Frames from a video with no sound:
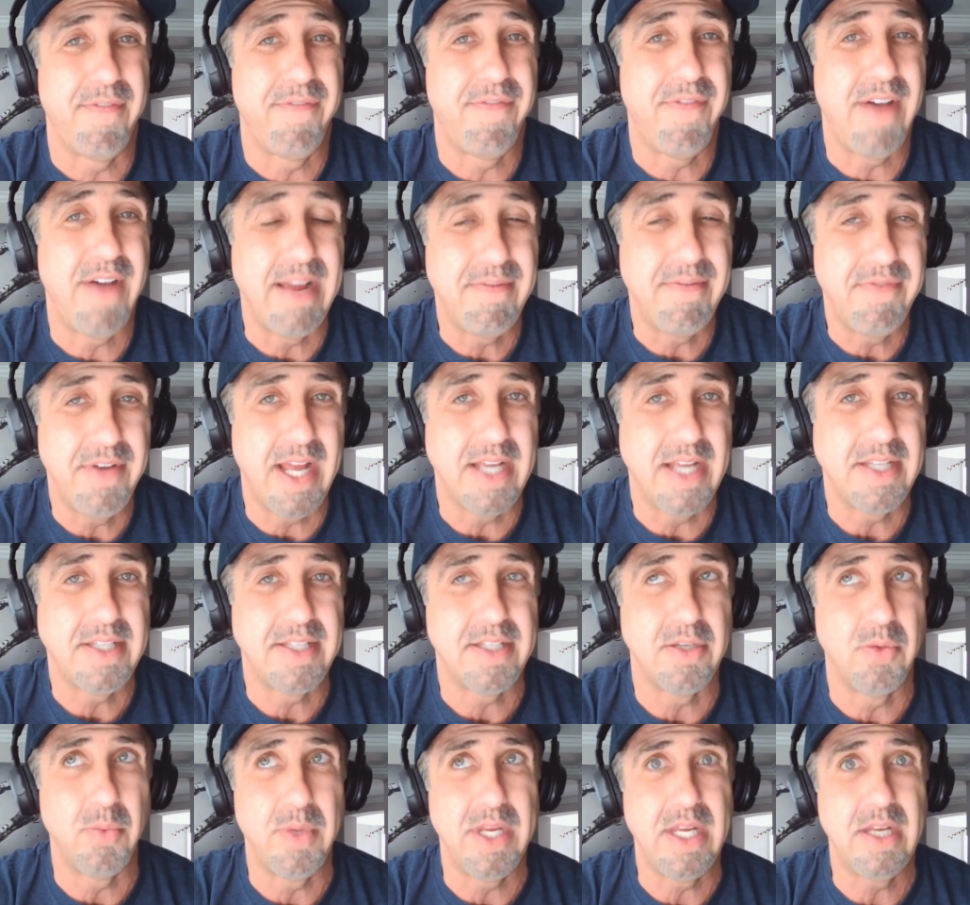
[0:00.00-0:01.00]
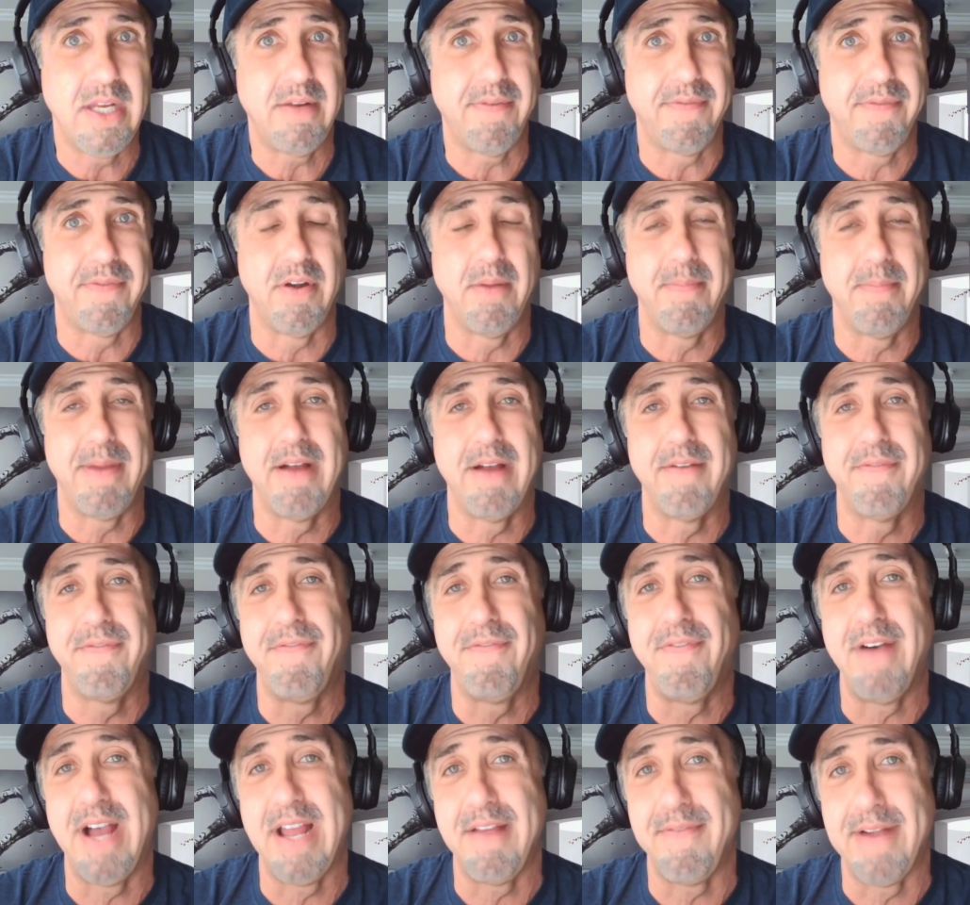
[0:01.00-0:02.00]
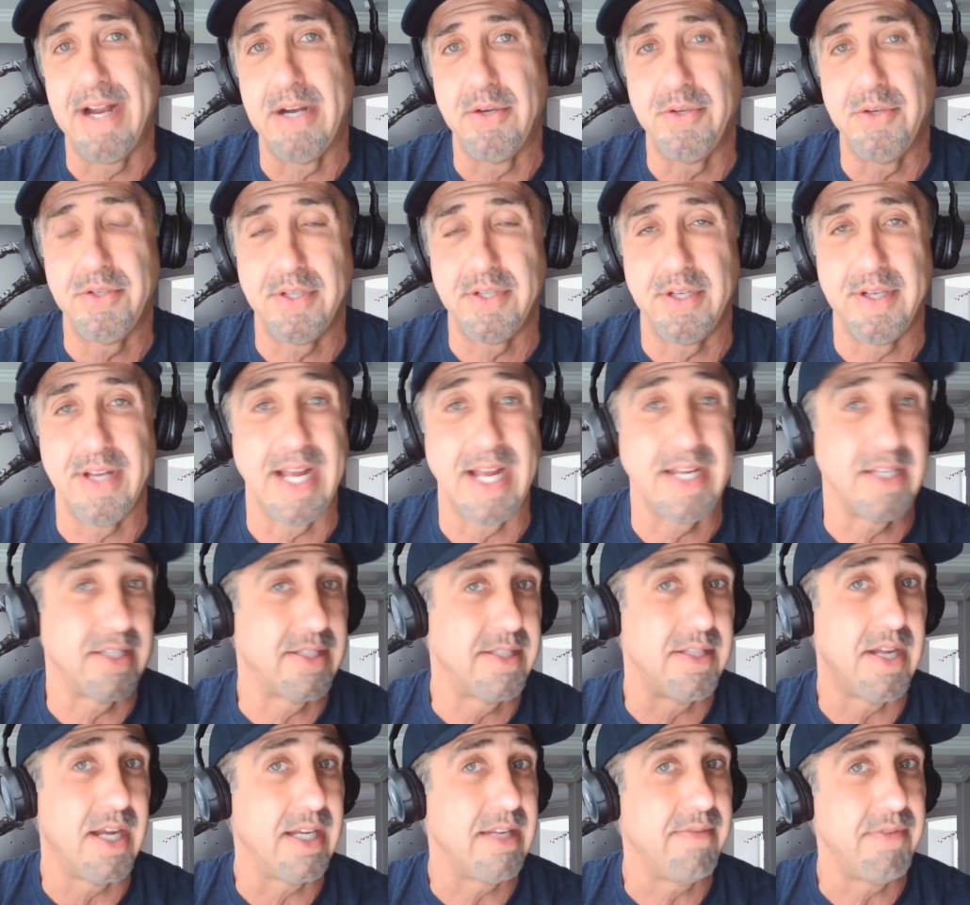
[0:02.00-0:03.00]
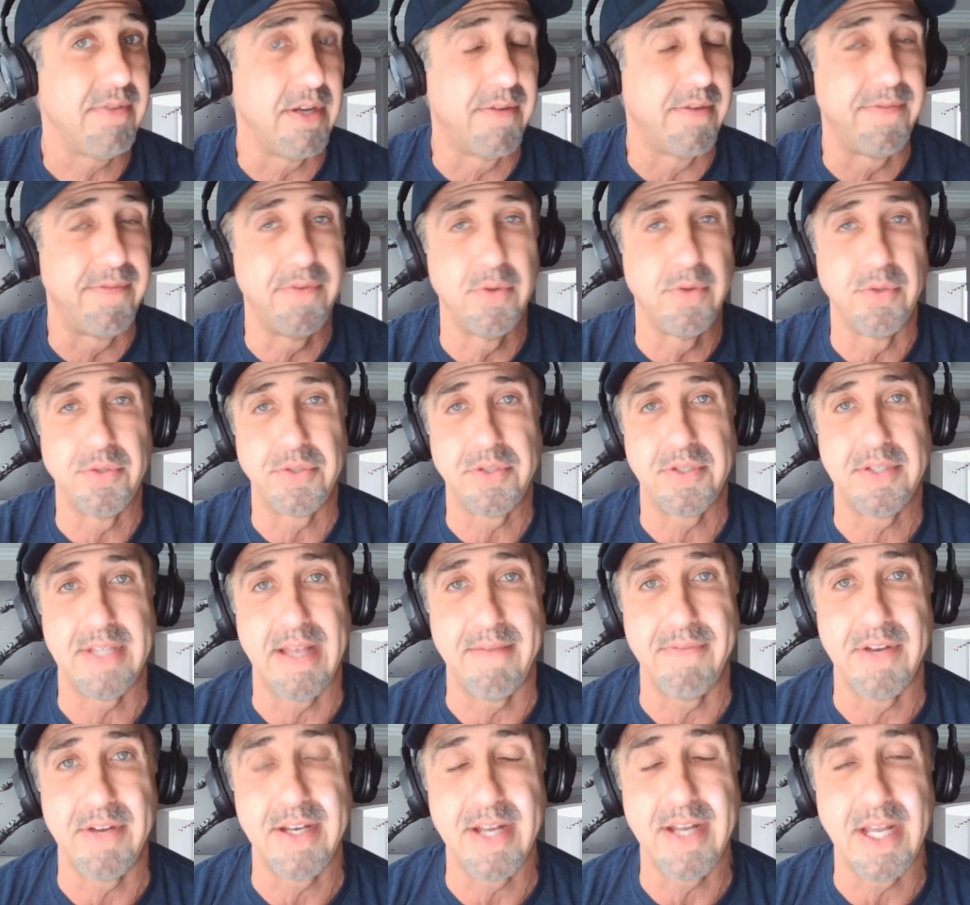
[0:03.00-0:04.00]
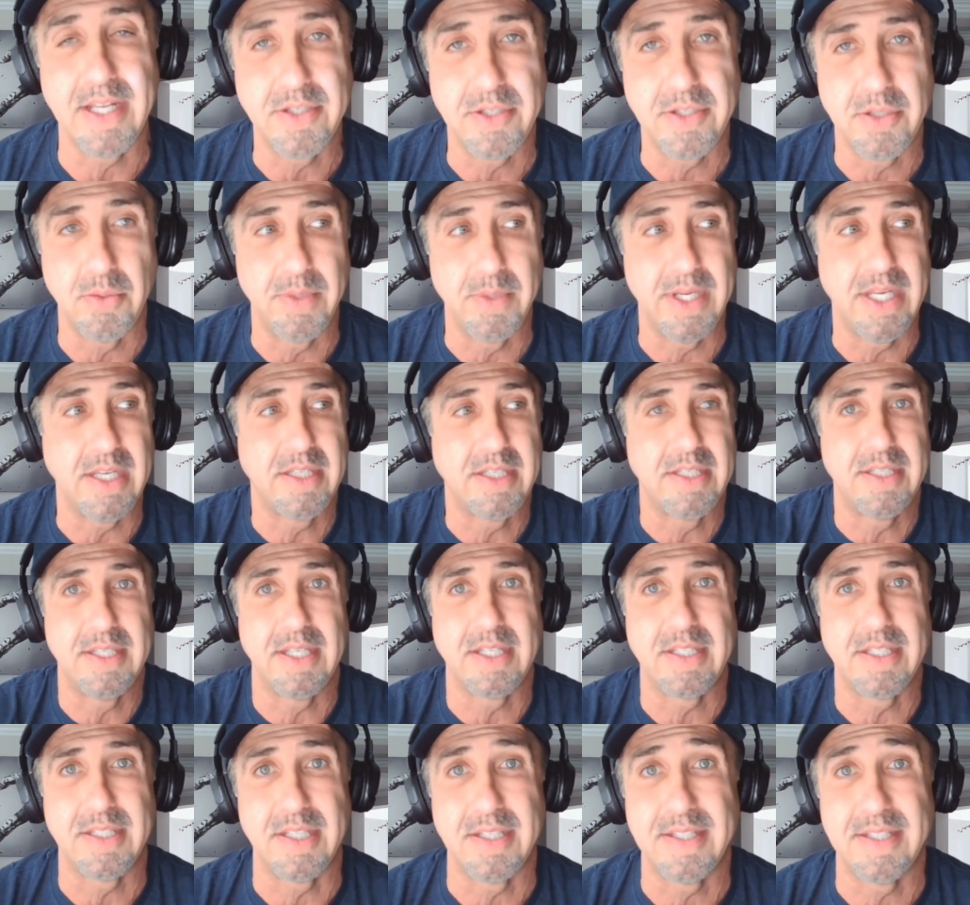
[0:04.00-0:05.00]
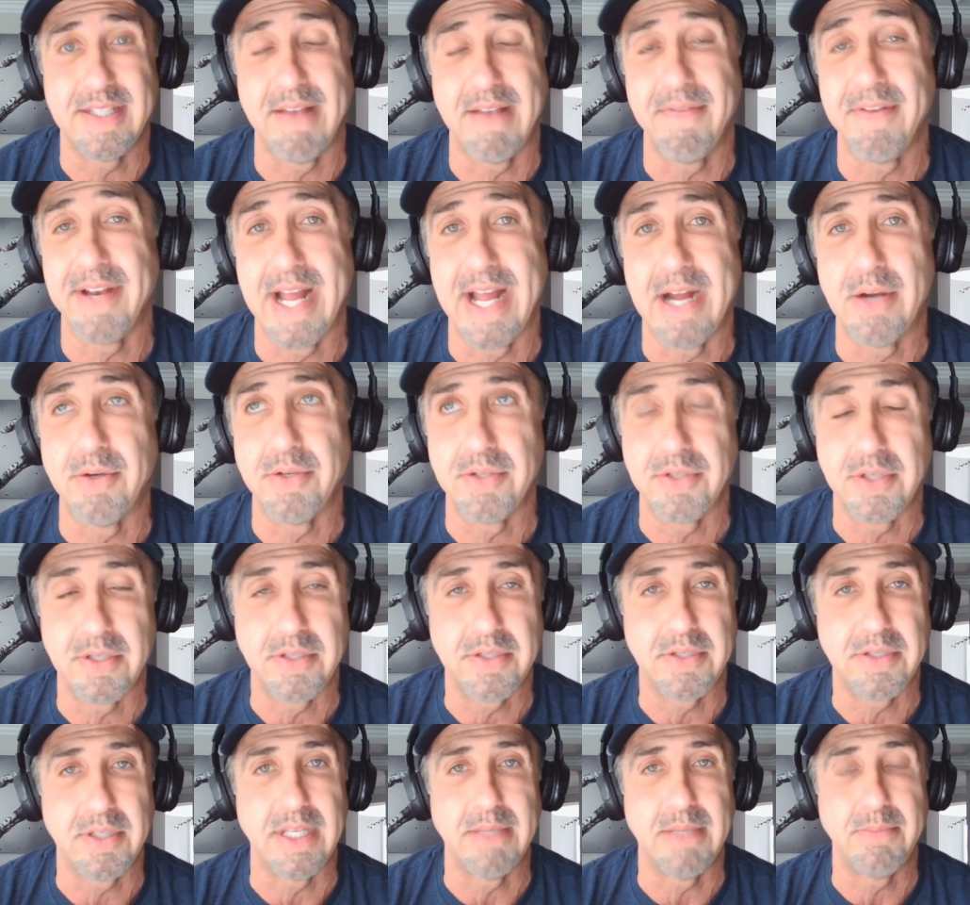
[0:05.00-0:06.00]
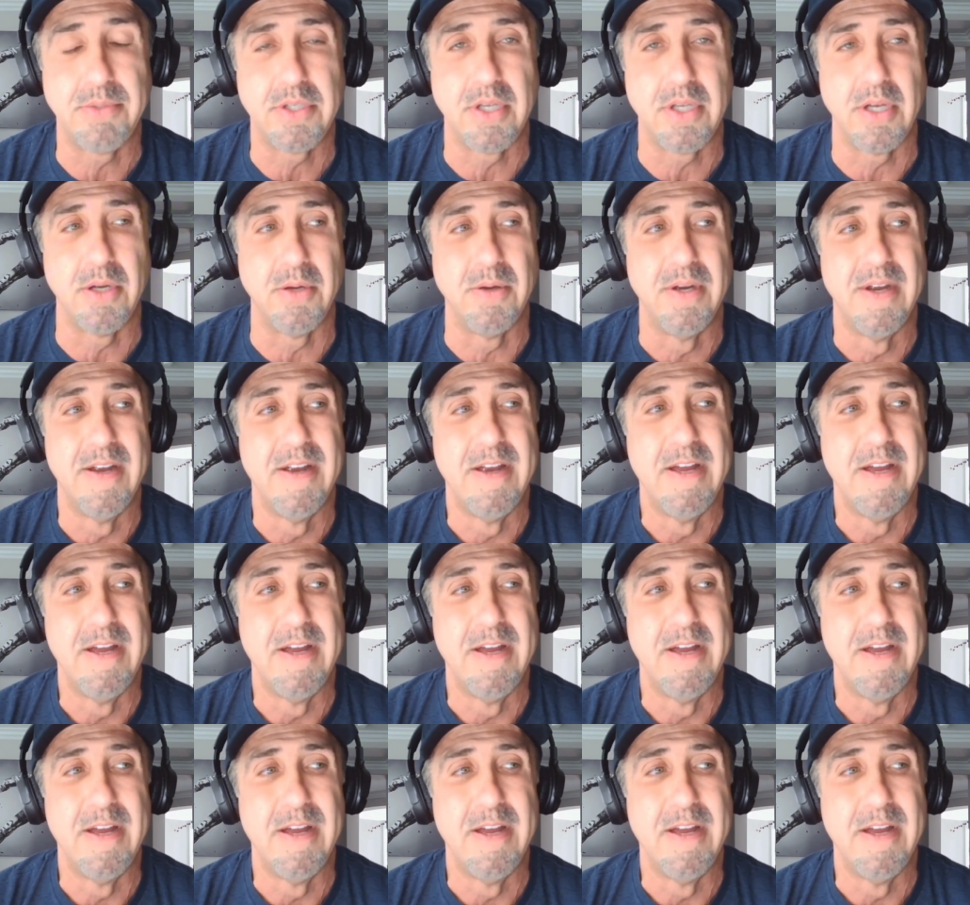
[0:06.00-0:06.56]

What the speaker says: 5 nights a week for about 5 hours a night. It's not even a full 7 nights a week, 6 to 7 hours of sleep. So